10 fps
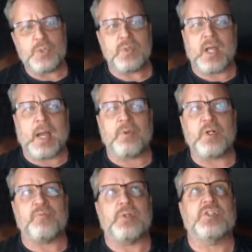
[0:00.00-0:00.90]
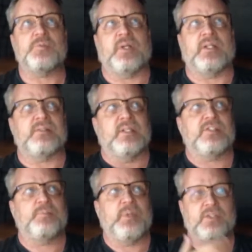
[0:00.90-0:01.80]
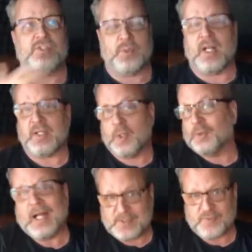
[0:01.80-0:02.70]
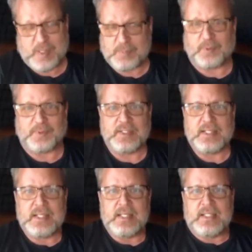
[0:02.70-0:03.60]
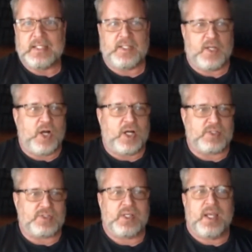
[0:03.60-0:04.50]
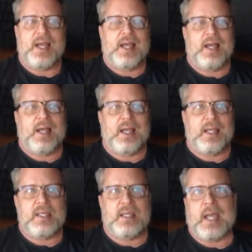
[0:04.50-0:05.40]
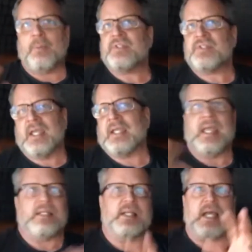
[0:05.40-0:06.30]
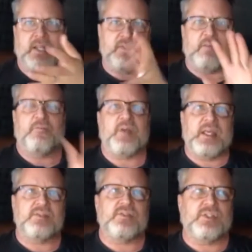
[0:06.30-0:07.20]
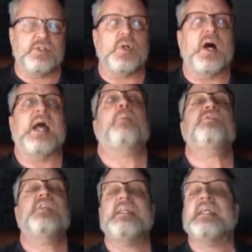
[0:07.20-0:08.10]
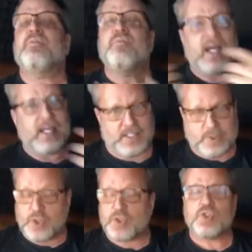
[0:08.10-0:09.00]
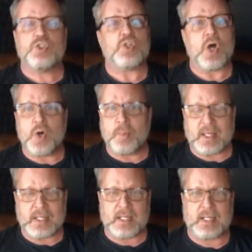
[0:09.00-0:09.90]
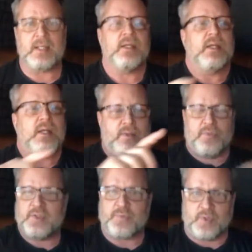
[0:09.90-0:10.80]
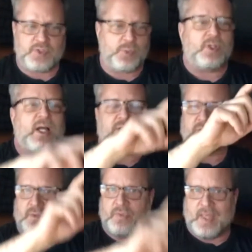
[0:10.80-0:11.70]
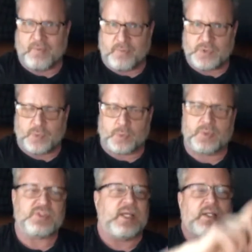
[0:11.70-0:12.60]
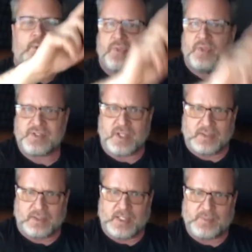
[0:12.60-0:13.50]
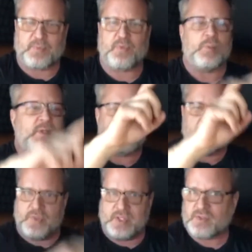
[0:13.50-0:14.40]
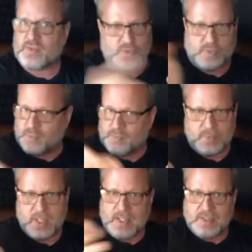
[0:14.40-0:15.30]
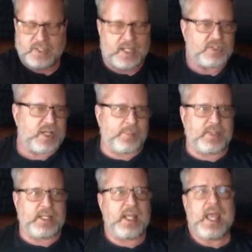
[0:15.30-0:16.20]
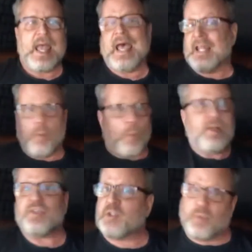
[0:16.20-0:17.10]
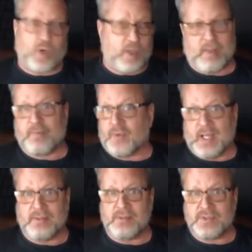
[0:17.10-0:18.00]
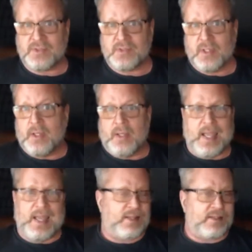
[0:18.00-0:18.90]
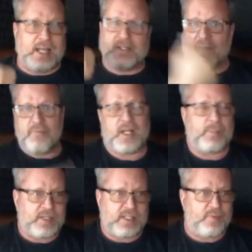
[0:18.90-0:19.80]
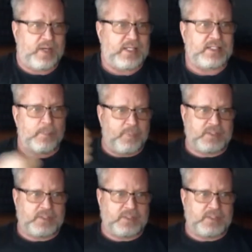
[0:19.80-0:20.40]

I wonder if you experience this, because you and I know lots of people in the arts. I would say, again, kind of that phase two, I was getting invited to so many, this virtual concert, that virtual recital, this online performance, this Zoom sketch comedy. And I want to support my friends. And I love that I'm being invited.